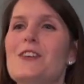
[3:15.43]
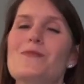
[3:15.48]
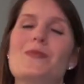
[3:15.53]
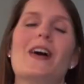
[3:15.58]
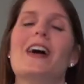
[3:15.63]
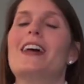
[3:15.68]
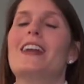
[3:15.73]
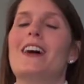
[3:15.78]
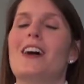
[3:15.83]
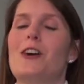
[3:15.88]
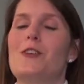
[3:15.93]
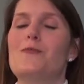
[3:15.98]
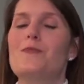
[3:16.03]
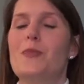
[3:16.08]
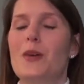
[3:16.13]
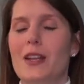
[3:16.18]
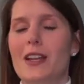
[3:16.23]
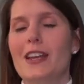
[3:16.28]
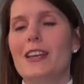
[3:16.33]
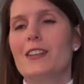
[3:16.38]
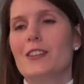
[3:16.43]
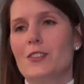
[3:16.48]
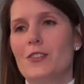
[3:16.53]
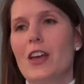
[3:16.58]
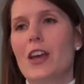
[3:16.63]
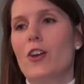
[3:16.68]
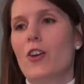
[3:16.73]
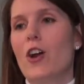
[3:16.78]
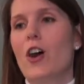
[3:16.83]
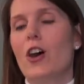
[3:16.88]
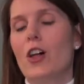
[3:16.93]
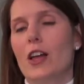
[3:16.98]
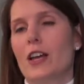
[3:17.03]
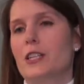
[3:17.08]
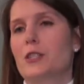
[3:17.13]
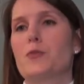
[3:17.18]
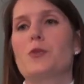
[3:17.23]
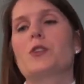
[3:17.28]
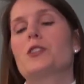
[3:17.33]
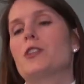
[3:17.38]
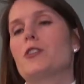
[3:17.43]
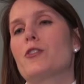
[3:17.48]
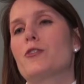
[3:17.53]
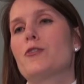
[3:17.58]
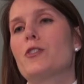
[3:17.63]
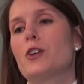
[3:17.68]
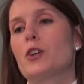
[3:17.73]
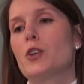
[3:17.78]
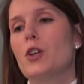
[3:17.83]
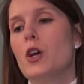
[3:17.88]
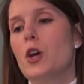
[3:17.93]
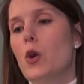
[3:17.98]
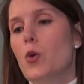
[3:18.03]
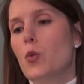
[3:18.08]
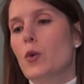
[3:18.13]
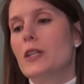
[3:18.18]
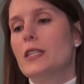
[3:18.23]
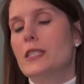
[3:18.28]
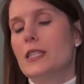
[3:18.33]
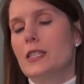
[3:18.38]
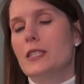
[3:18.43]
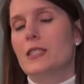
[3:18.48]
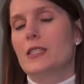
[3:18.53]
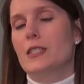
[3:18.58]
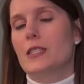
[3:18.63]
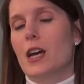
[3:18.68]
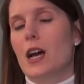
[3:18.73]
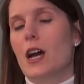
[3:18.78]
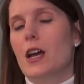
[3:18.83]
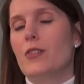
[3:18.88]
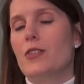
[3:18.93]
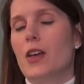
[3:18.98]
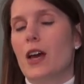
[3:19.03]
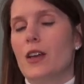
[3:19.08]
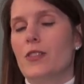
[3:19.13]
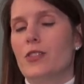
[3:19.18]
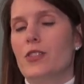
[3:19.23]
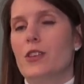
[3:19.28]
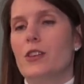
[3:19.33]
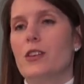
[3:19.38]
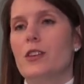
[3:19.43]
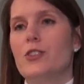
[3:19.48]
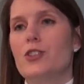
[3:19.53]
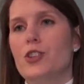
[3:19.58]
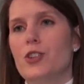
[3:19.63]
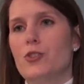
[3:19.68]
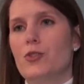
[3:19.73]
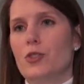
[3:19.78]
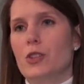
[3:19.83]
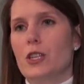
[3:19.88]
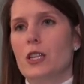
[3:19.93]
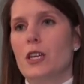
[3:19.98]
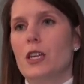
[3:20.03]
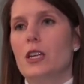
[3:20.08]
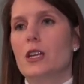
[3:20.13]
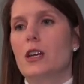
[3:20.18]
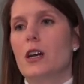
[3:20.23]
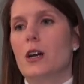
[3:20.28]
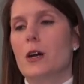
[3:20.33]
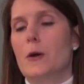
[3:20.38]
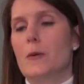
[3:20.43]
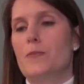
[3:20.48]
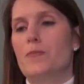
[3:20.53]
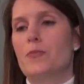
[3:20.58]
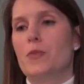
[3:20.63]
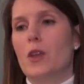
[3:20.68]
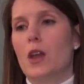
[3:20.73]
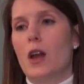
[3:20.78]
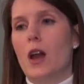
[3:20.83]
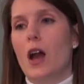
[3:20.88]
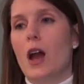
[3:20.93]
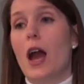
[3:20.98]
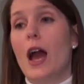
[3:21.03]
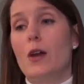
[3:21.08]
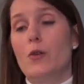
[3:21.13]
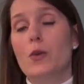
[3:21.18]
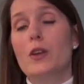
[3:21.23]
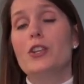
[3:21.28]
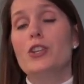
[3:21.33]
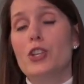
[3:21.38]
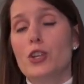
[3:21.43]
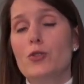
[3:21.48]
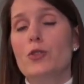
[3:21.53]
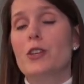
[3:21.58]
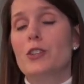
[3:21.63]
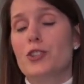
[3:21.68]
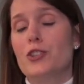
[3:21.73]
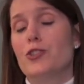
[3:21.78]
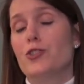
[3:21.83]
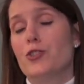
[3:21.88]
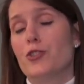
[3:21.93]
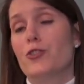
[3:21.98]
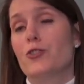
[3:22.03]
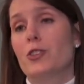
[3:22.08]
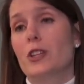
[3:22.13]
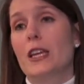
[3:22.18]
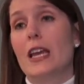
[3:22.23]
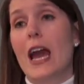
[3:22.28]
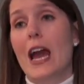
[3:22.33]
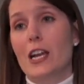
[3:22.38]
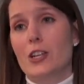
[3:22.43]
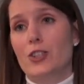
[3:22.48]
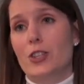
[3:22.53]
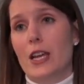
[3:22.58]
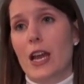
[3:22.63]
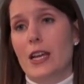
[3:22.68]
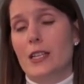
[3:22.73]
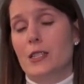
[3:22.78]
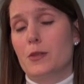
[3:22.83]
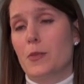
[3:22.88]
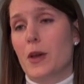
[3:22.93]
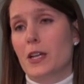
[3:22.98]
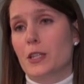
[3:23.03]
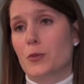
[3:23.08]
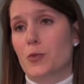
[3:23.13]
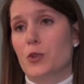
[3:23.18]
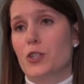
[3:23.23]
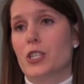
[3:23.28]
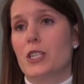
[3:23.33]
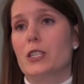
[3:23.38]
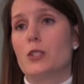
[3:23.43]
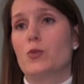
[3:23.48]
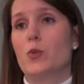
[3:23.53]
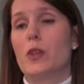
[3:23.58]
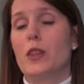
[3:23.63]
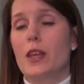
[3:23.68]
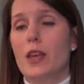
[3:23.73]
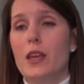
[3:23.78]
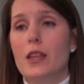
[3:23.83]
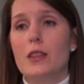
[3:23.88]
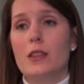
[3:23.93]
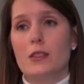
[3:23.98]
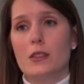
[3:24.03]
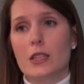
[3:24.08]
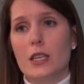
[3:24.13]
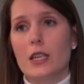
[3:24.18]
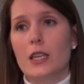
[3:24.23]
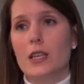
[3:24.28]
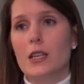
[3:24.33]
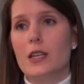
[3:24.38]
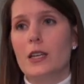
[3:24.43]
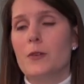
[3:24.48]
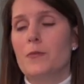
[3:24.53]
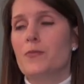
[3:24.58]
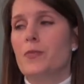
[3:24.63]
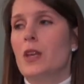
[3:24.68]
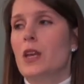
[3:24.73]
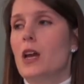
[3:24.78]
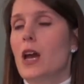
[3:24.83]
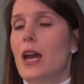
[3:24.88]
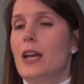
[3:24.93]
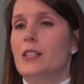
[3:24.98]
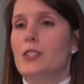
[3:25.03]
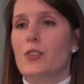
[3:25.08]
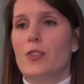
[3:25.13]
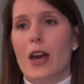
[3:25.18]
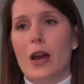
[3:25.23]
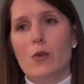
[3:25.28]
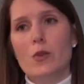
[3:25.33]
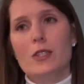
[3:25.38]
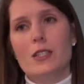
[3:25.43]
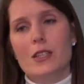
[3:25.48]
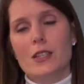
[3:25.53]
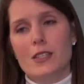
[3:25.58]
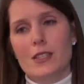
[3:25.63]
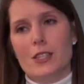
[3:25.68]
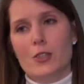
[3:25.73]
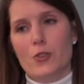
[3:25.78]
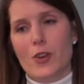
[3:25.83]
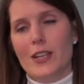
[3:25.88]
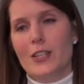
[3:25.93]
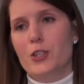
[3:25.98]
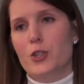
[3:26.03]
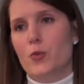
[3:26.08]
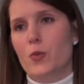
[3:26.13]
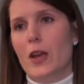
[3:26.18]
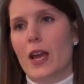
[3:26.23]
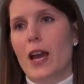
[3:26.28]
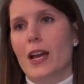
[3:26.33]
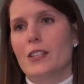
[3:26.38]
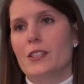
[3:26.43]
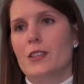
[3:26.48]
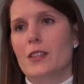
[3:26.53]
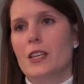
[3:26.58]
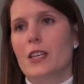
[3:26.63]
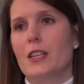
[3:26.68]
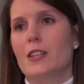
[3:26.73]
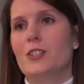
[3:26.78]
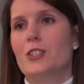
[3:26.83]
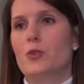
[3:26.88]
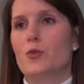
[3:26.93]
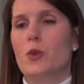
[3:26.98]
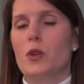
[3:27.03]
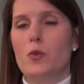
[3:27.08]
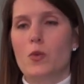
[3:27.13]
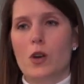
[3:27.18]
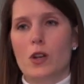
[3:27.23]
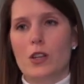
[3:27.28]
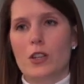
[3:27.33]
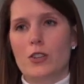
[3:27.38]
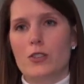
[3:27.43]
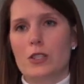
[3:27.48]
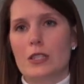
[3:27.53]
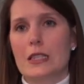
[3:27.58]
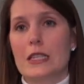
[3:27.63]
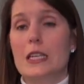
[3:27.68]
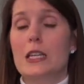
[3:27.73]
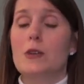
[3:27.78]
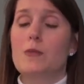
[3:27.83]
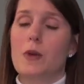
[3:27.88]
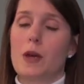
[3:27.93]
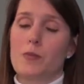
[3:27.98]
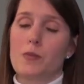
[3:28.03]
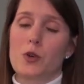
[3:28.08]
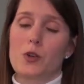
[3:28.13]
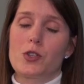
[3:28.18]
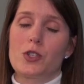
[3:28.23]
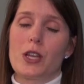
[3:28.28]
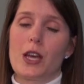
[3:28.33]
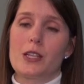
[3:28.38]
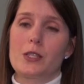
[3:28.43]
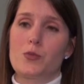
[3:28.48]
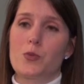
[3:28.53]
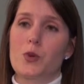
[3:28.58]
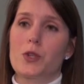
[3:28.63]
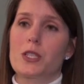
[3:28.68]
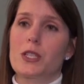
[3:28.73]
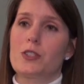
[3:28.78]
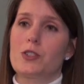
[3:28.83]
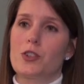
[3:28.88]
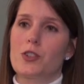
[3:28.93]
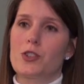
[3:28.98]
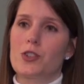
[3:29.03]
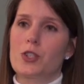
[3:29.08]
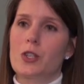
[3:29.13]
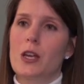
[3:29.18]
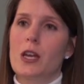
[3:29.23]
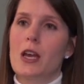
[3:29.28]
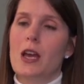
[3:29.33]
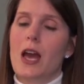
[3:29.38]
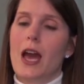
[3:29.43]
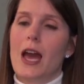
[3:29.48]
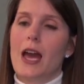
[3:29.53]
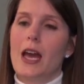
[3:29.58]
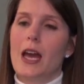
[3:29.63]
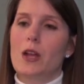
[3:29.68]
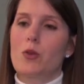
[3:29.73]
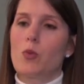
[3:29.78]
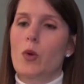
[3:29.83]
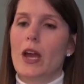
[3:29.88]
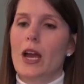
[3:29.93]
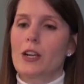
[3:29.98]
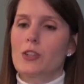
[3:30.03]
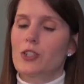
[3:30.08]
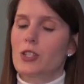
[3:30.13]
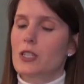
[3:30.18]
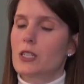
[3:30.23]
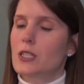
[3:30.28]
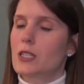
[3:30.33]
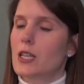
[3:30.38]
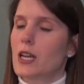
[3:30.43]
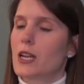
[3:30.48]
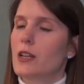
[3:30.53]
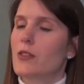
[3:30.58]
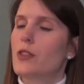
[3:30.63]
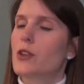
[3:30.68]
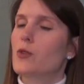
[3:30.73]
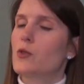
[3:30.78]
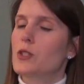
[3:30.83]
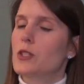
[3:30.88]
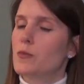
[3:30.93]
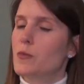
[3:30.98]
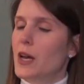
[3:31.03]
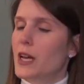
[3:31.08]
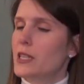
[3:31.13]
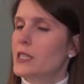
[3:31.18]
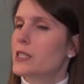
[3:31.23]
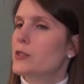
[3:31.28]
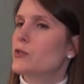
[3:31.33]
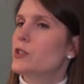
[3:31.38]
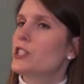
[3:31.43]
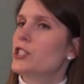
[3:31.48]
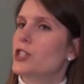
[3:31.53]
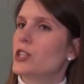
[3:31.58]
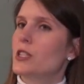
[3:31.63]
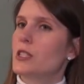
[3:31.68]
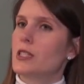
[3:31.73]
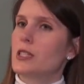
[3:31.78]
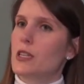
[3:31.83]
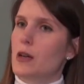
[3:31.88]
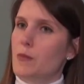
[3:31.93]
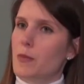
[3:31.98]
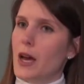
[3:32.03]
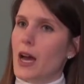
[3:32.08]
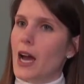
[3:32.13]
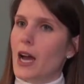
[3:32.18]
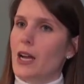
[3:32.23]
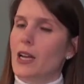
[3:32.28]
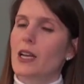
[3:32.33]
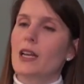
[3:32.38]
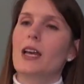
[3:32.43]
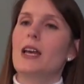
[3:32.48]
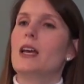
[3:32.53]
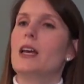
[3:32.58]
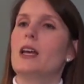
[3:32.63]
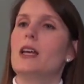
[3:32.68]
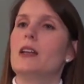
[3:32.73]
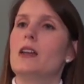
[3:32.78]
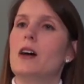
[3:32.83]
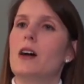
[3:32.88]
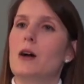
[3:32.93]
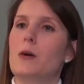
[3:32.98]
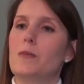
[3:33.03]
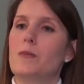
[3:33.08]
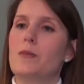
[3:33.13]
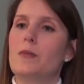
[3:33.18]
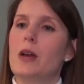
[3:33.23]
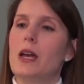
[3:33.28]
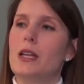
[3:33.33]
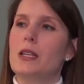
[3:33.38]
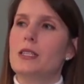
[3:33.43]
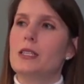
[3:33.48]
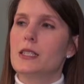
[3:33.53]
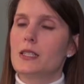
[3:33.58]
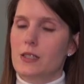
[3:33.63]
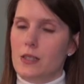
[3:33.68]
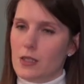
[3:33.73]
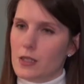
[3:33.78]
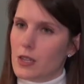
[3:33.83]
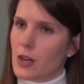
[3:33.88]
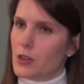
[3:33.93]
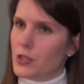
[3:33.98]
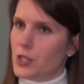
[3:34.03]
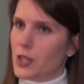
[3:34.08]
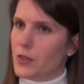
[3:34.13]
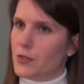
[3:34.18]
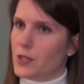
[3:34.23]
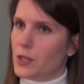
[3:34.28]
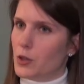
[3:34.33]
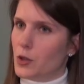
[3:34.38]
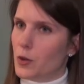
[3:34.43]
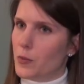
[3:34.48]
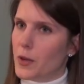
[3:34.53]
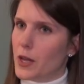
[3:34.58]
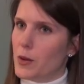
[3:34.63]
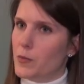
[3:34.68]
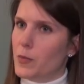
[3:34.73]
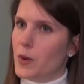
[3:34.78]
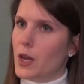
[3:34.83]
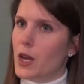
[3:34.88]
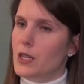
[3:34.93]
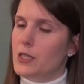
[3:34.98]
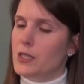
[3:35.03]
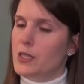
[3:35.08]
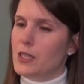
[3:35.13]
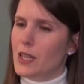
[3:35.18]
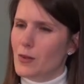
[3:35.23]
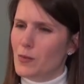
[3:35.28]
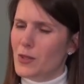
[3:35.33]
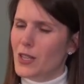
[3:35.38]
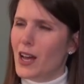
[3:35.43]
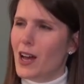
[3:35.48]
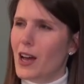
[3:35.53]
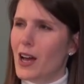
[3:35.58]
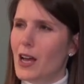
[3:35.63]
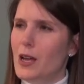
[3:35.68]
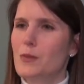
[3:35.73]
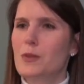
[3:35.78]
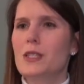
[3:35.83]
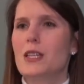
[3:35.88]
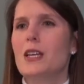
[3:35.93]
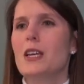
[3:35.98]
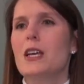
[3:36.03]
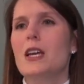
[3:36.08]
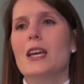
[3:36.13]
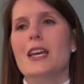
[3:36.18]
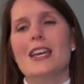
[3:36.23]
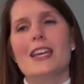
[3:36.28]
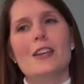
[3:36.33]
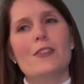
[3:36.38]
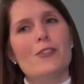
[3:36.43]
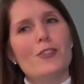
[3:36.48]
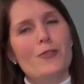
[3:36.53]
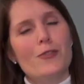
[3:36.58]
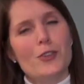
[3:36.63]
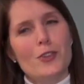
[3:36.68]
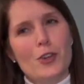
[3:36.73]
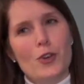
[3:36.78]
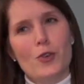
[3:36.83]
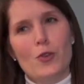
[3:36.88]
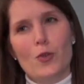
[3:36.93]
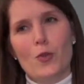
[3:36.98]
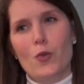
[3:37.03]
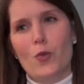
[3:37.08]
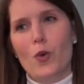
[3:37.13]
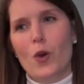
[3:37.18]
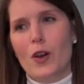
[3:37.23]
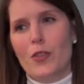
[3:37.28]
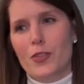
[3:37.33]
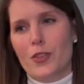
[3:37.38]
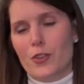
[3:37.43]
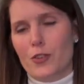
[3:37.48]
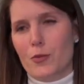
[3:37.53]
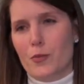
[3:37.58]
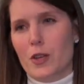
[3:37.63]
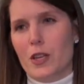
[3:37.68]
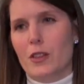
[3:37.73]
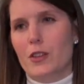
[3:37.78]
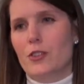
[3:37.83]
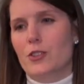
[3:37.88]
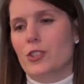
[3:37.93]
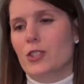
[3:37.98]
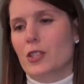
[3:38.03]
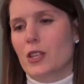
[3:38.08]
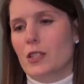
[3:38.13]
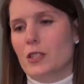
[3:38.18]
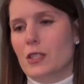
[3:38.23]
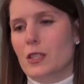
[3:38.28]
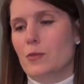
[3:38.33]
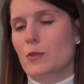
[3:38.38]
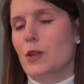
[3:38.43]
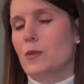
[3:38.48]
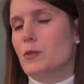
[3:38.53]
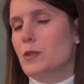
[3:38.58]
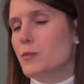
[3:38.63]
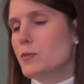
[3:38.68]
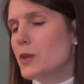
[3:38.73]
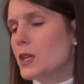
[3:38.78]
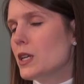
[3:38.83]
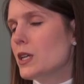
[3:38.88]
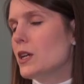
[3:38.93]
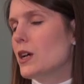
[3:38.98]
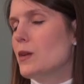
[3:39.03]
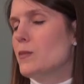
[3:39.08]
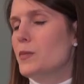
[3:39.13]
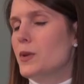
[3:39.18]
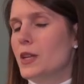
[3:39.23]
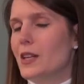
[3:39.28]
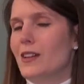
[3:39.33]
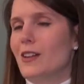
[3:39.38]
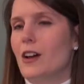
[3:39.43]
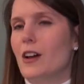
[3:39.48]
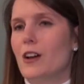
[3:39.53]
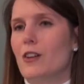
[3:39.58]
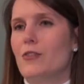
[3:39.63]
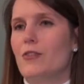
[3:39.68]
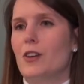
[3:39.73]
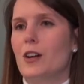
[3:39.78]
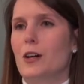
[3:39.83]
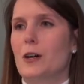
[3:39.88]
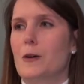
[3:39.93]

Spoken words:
but they are all experts in their field. We did decide that the junior league, we knew that the junior league actually had some expertise within the league. And so that was a consideration. We had to think, did we want to use league members as presenters? And we actually decided that it was best if we took a step back and distance ourselves a little bit, because sometimes, even if you don't want there to be, there can sometimes be a bit of